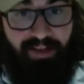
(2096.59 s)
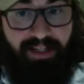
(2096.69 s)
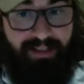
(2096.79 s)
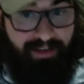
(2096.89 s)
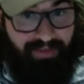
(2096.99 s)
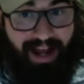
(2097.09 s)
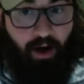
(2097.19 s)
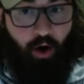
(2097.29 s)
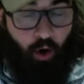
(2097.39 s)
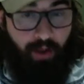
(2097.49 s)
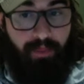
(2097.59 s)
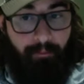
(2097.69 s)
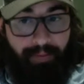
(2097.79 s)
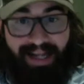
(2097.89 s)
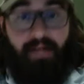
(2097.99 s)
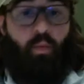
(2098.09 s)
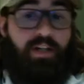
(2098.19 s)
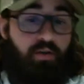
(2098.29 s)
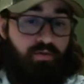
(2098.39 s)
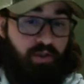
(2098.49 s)
things like that on the bait,
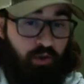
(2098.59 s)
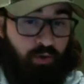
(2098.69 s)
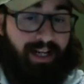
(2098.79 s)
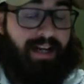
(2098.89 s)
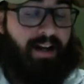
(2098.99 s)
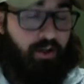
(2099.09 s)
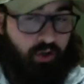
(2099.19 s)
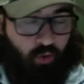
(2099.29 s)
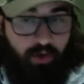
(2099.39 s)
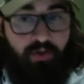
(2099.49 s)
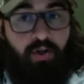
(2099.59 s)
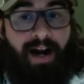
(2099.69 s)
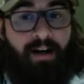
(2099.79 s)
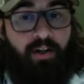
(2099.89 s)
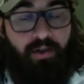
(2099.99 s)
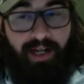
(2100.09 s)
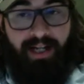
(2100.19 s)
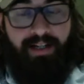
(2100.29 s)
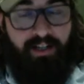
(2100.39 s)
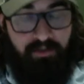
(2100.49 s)
when you do get a short strike or you
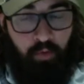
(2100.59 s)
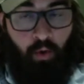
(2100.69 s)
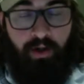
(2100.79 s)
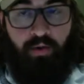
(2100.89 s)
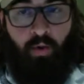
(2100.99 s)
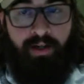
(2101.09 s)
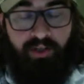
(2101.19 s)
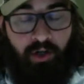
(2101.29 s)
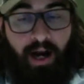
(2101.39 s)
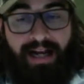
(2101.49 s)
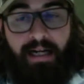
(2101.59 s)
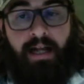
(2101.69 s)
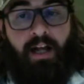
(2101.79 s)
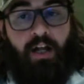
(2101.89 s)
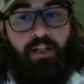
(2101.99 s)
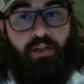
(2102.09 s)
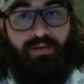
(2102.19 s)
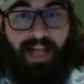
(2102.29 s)
get an exploratory strike, you